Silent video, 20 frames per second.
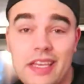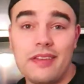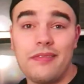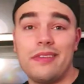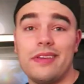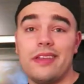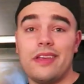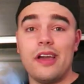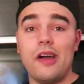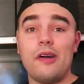picking
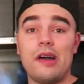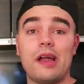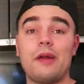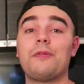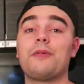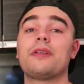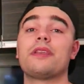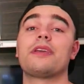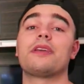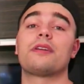video, and I
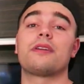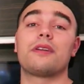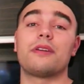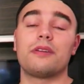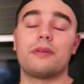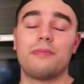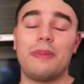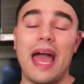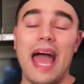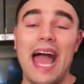really
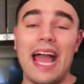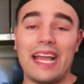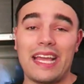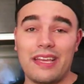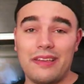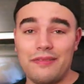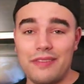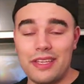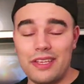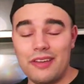encourage, packing